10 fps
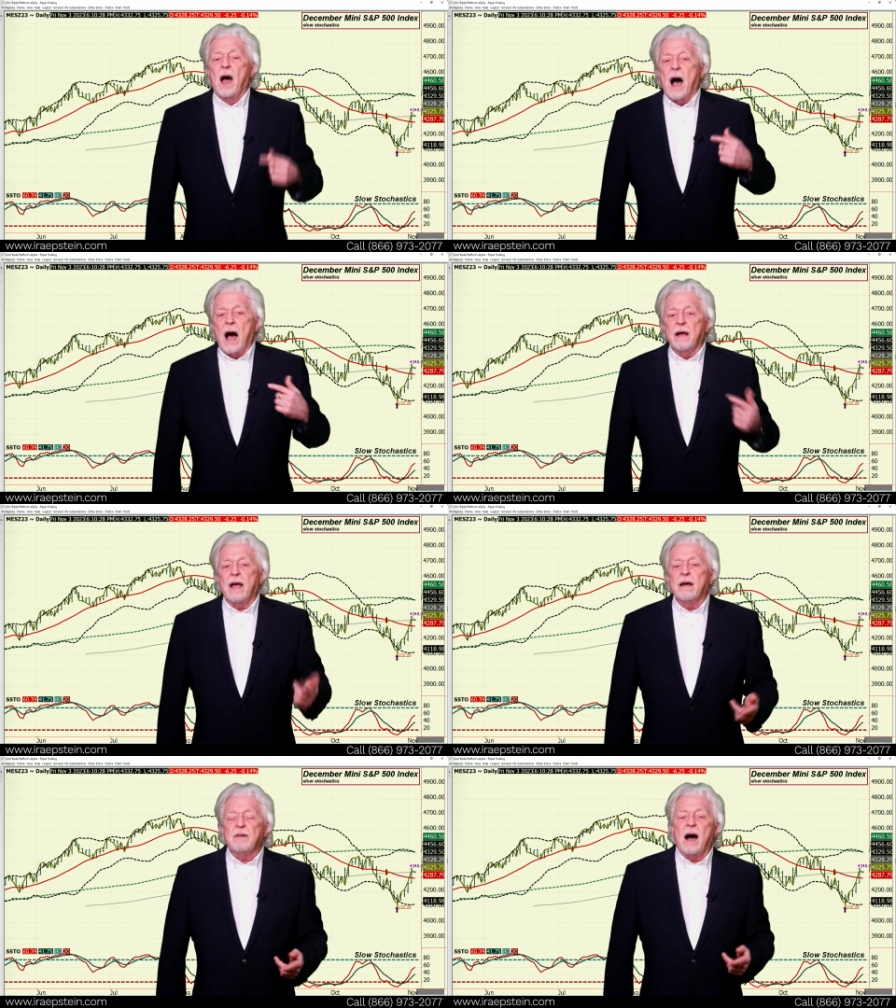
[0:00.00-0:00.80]
I
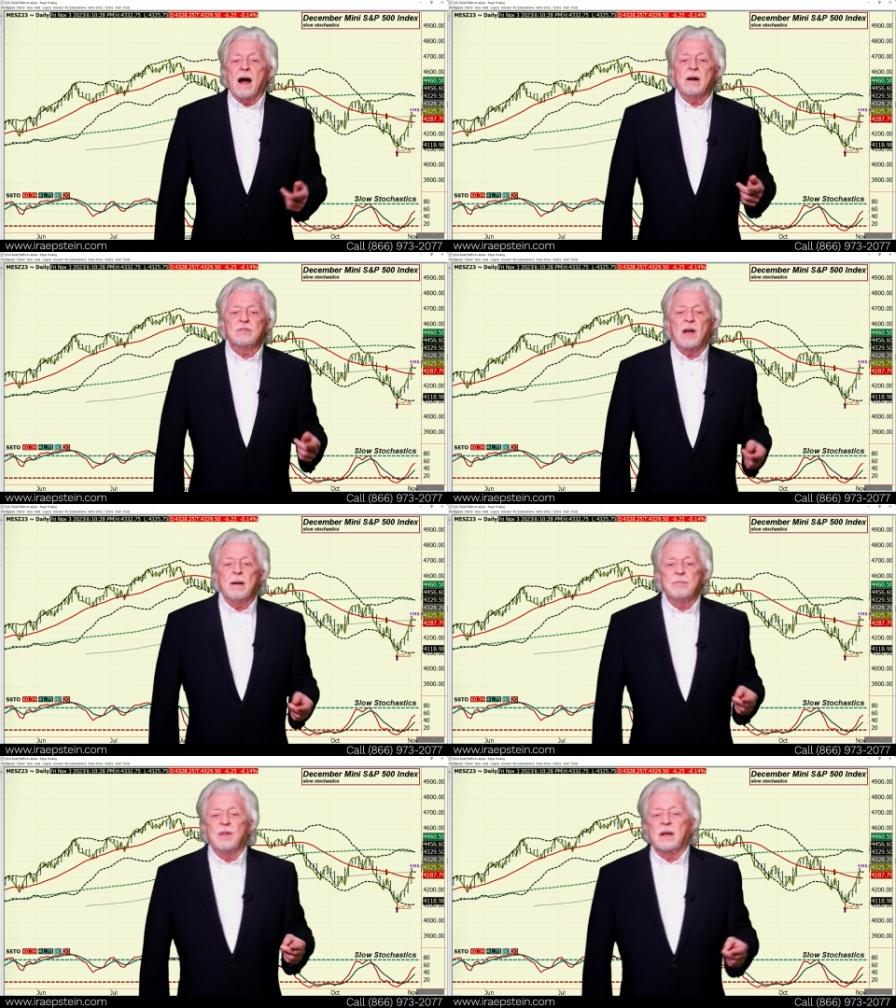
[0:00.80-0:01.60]
have a hard
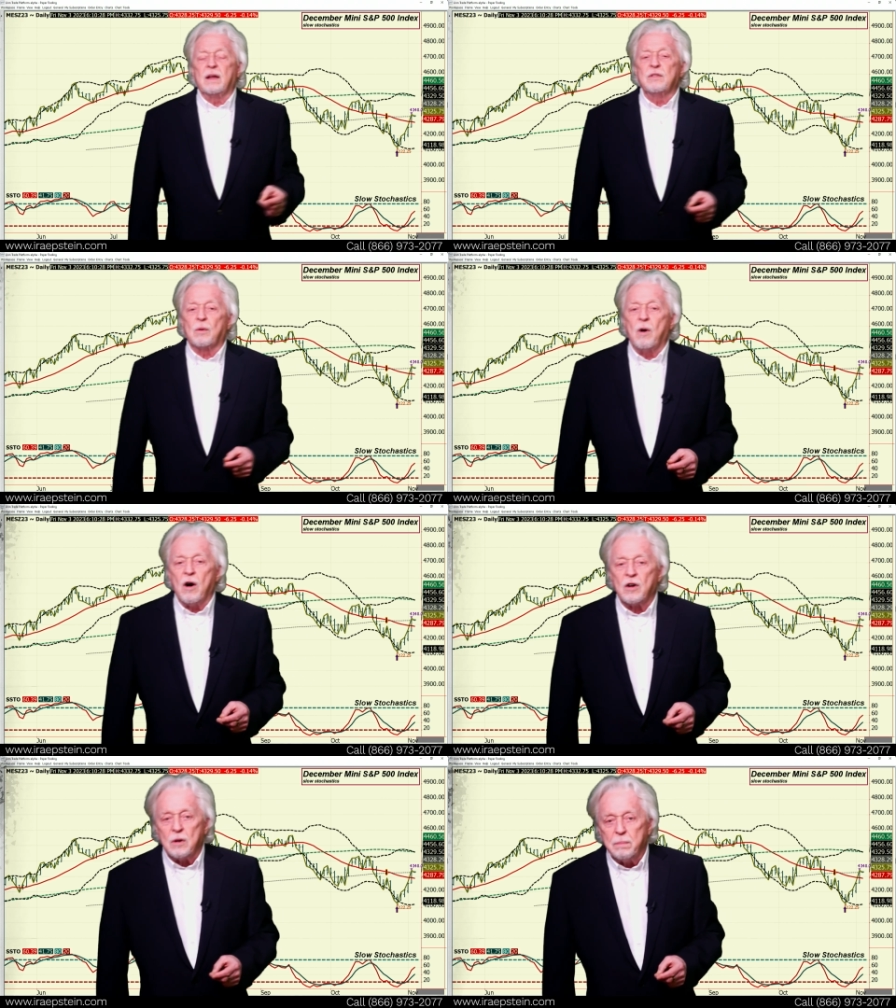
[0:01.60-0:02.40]
time thinking they're
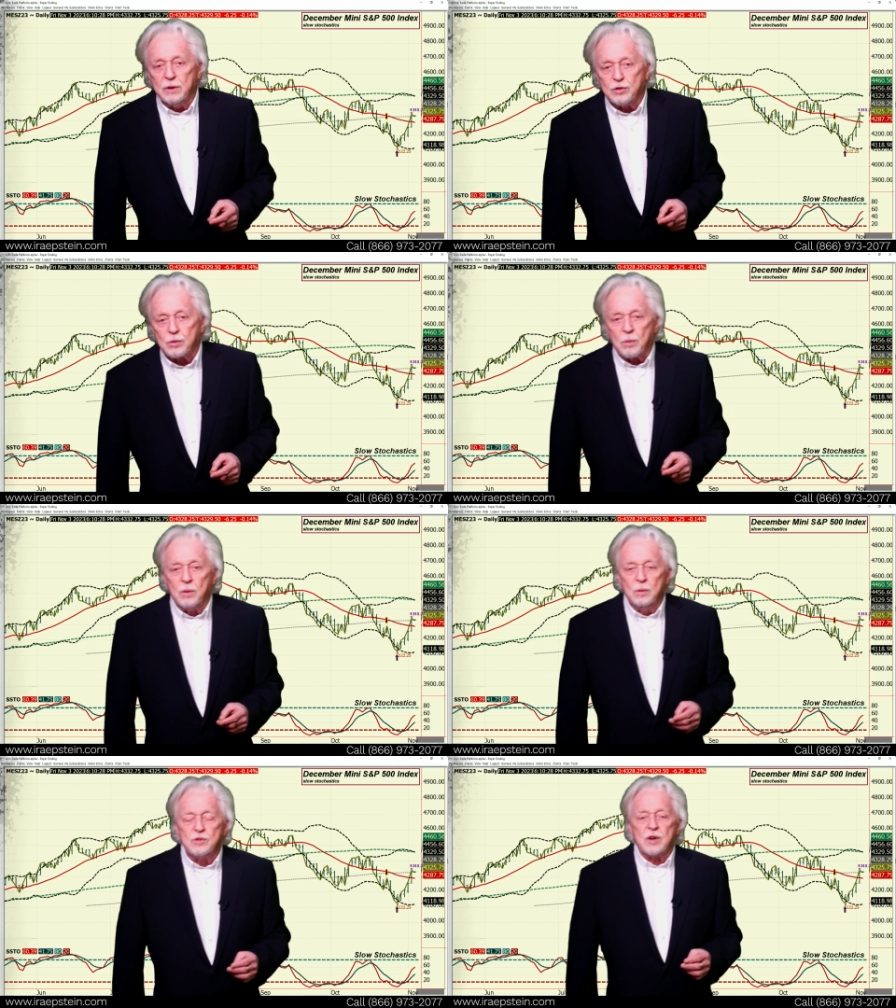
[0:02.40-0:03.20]
all going to be
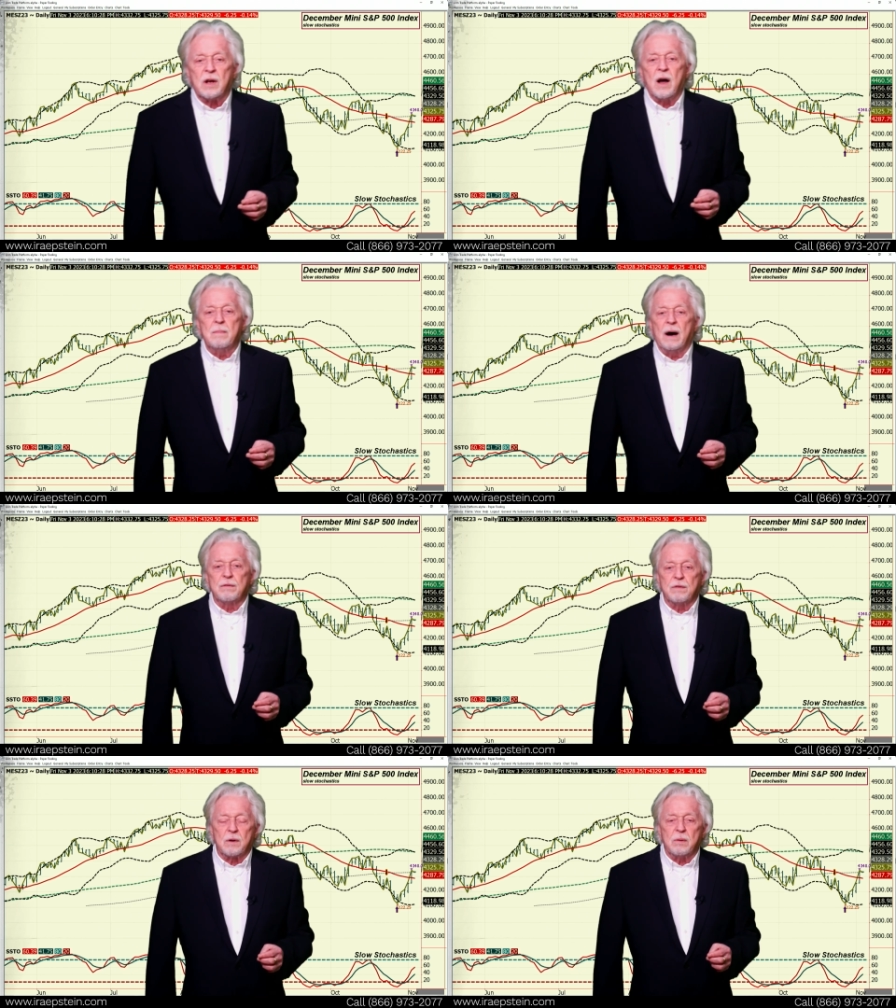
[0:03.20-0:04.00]
Scrooge and come
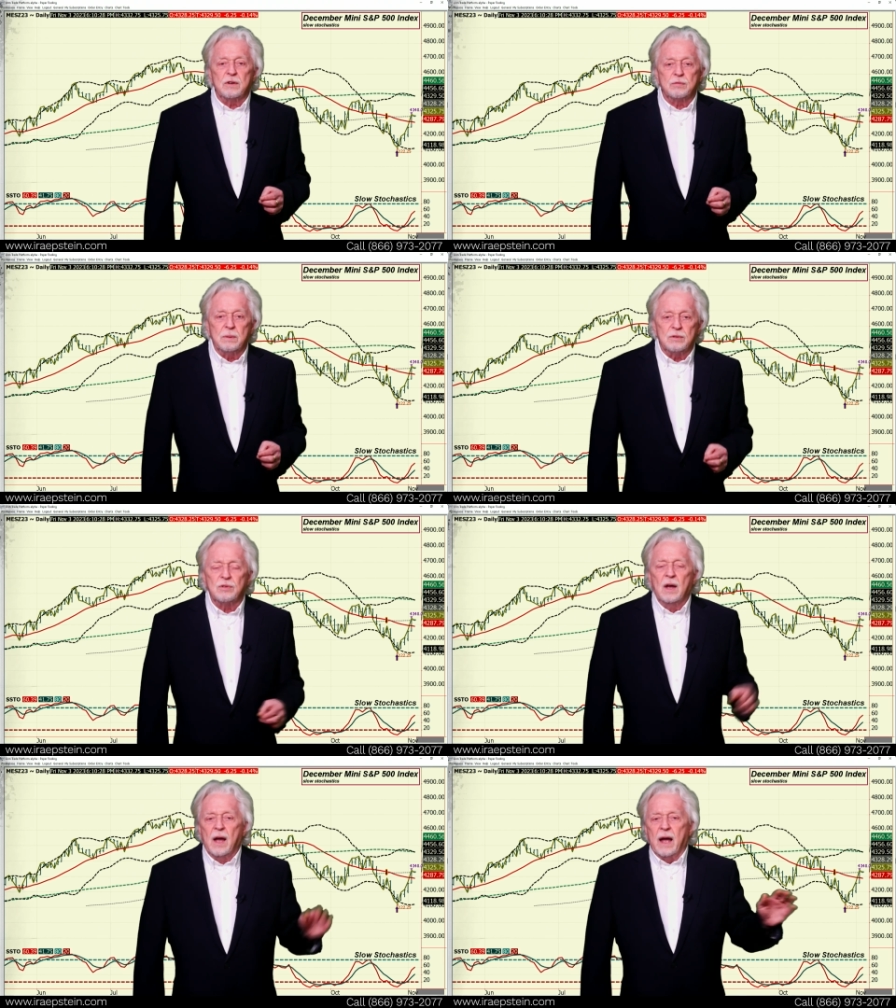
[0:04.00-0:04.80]
out for Christmas
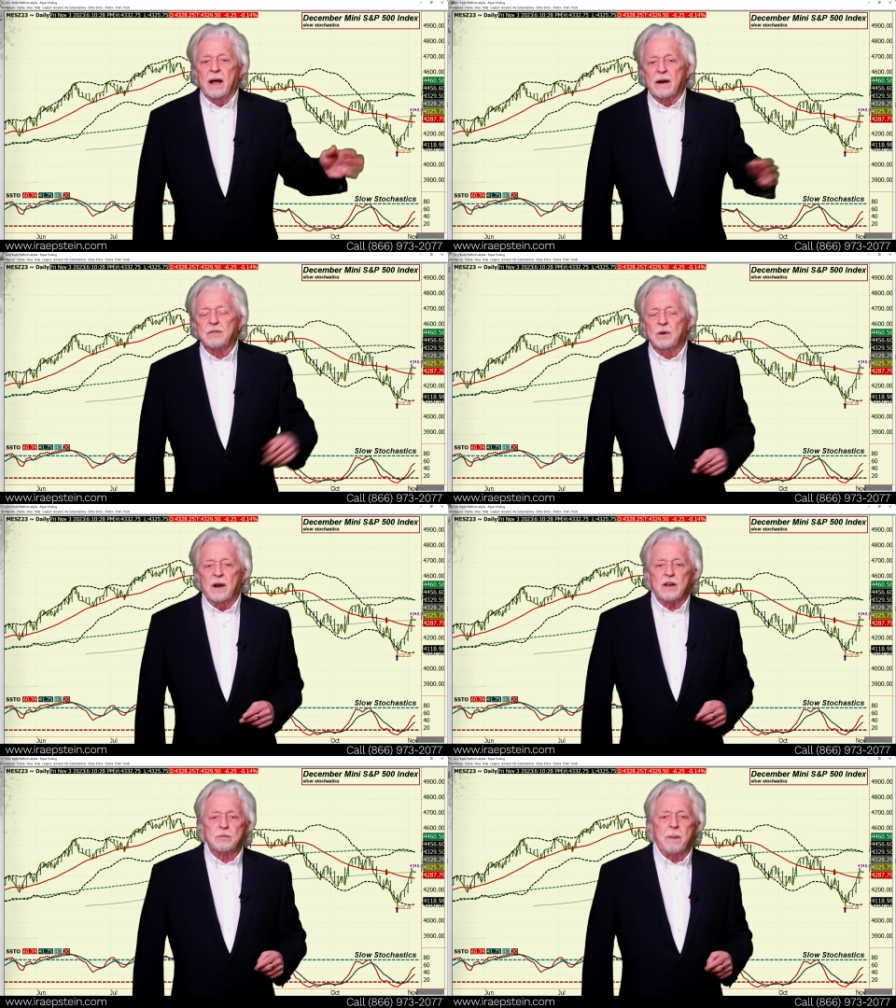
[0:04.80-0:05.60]
and at their
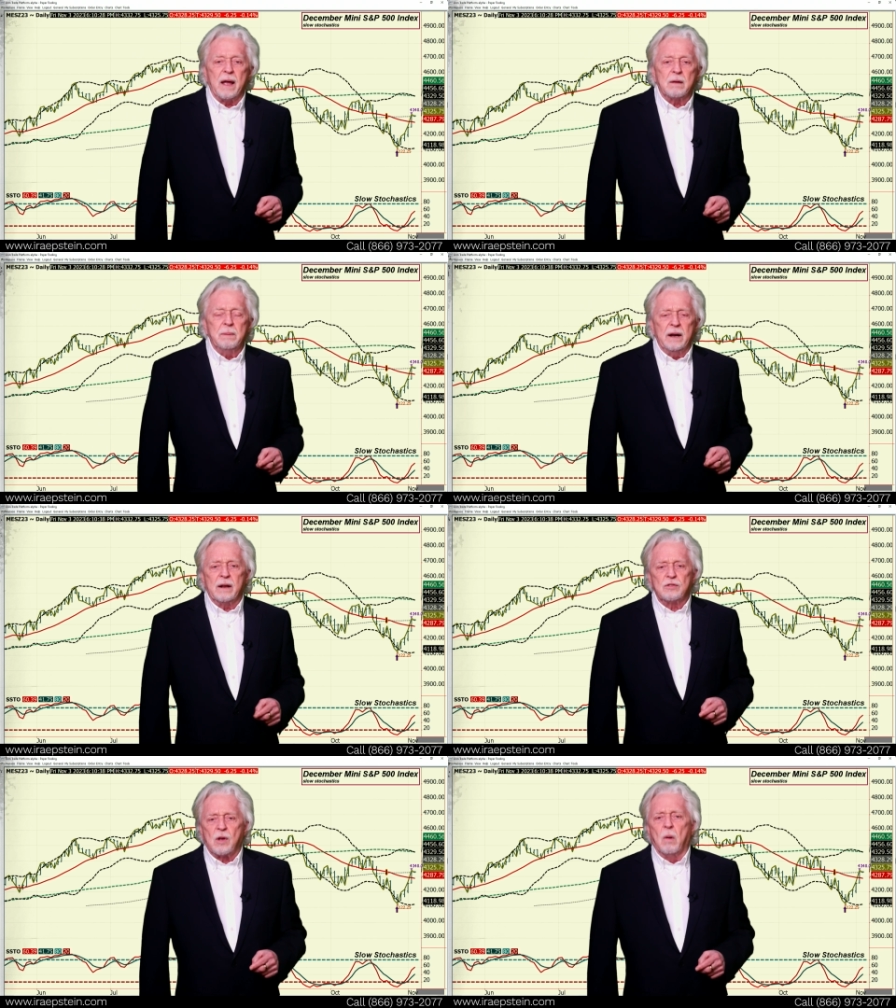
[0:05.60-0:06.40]
next bank
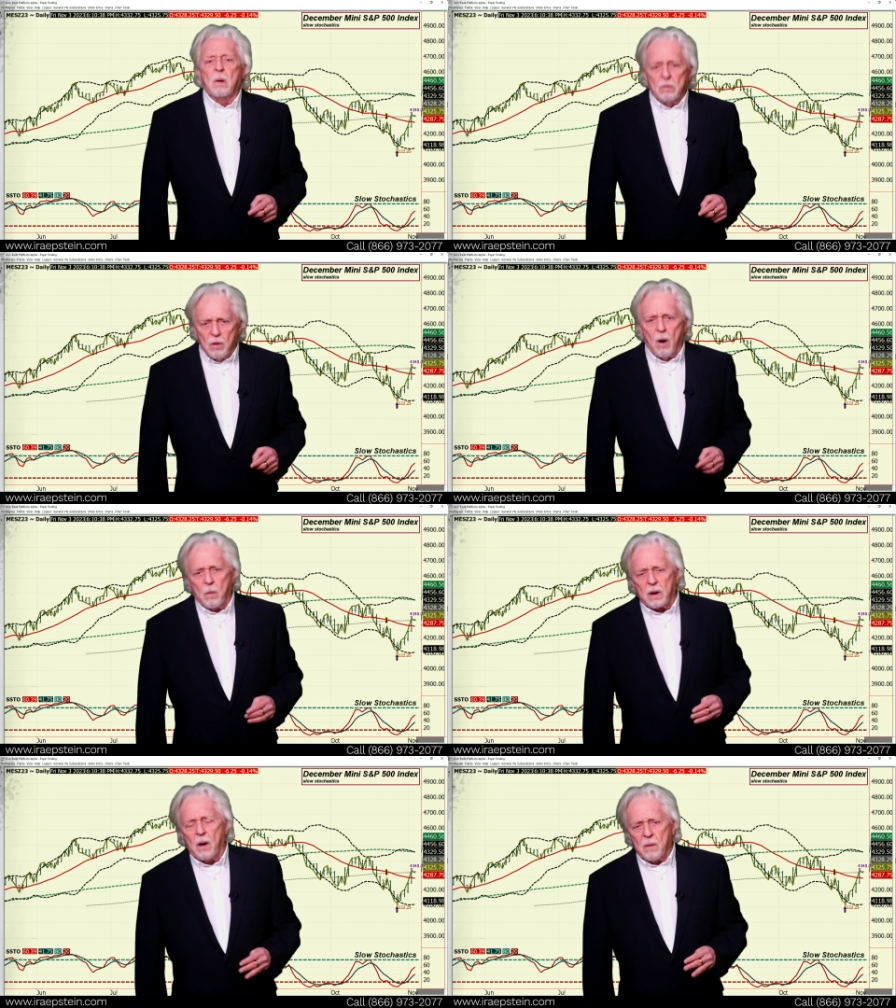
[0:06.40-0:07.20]
meetings go, no,
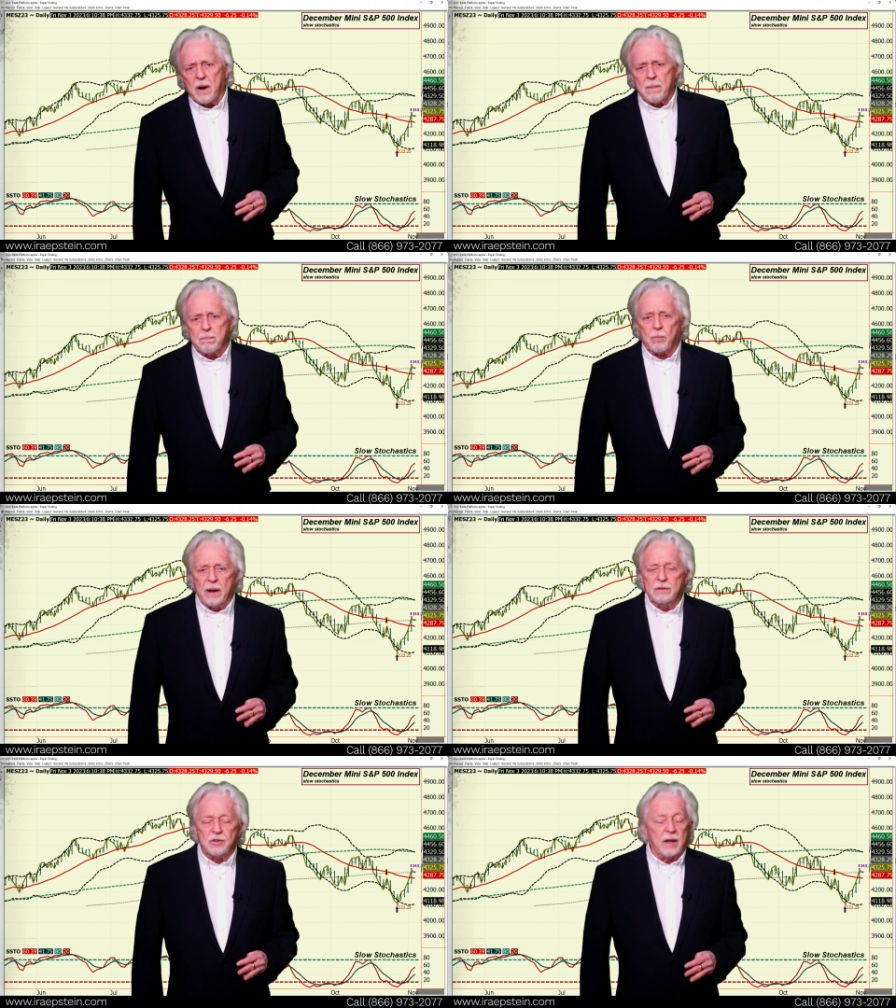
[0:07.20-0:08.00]
we're going up
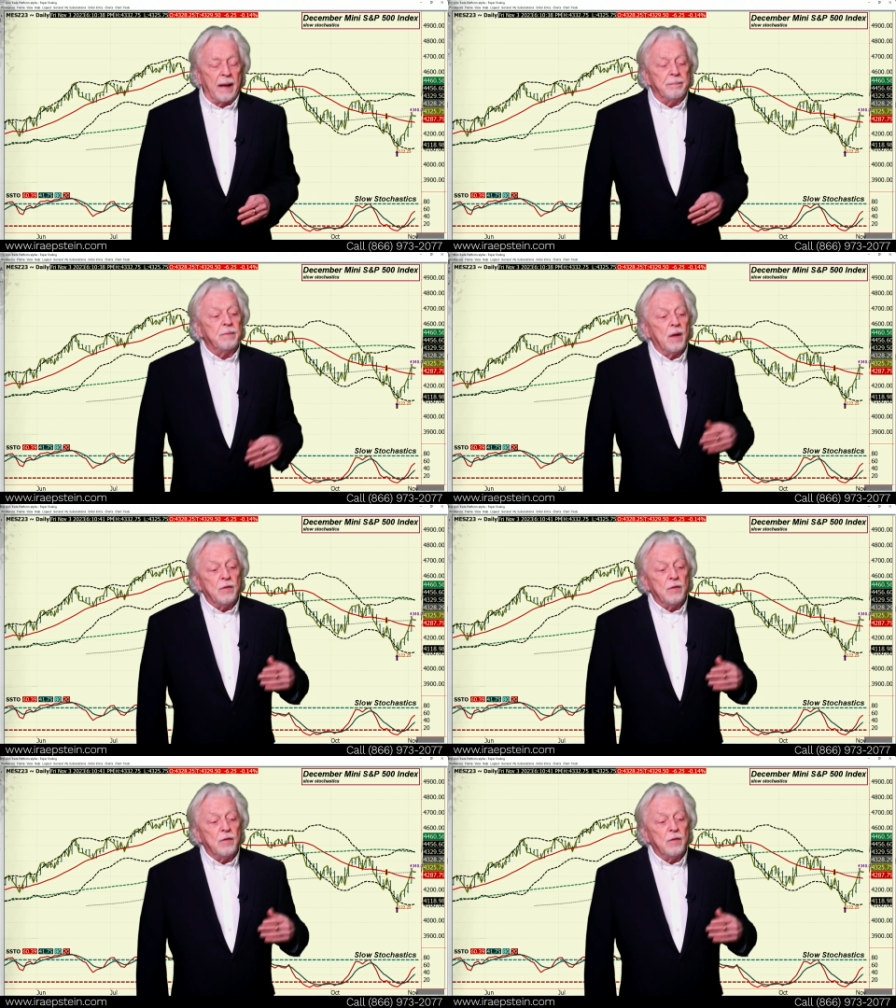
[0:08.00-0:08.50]
rates again.